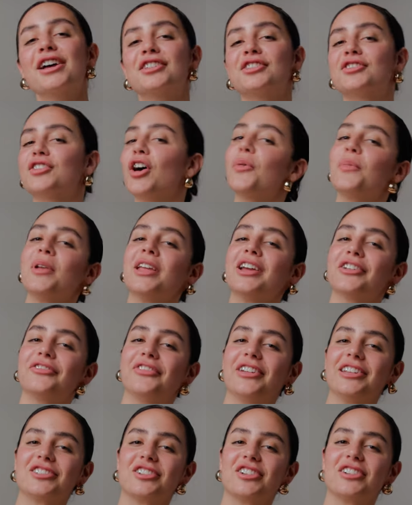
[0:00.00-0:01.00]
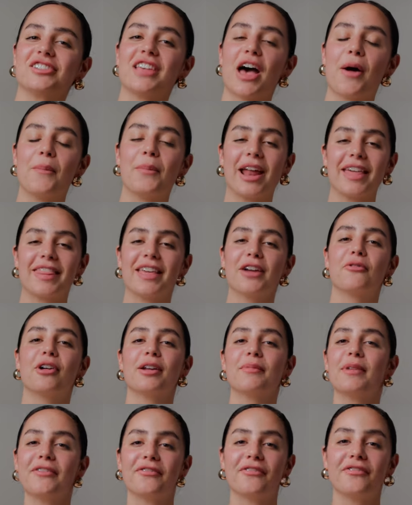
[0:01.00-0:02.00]
So many good features, but I think one
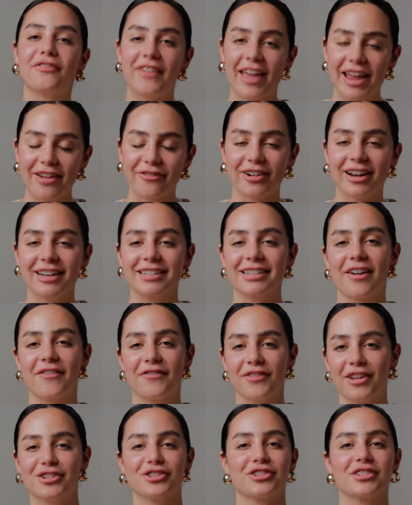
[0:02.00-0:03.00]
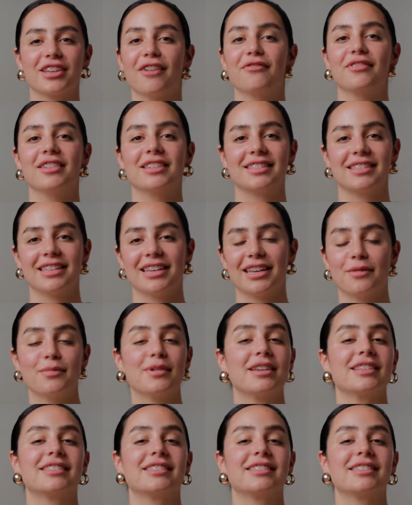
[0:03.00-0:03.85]
of my favorite features of this theme